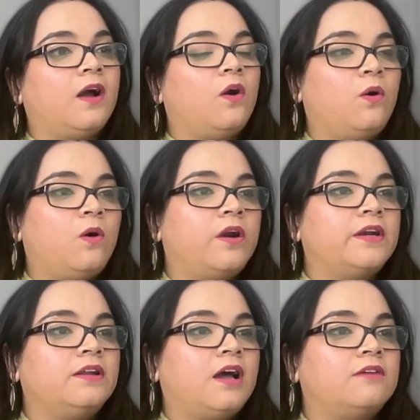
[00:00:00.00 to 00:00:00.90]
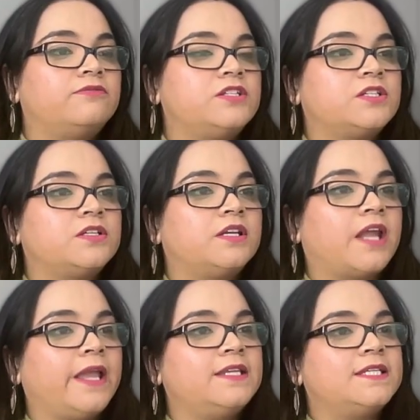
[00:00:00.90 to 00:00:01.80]
Or after
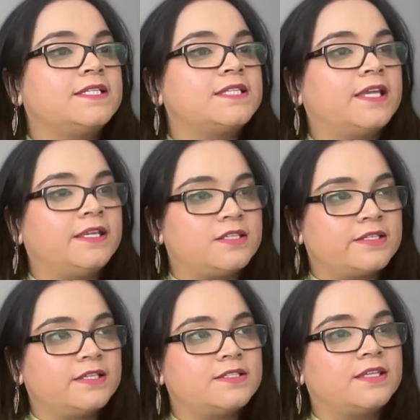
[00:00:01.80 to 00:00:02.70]
knight takes h6,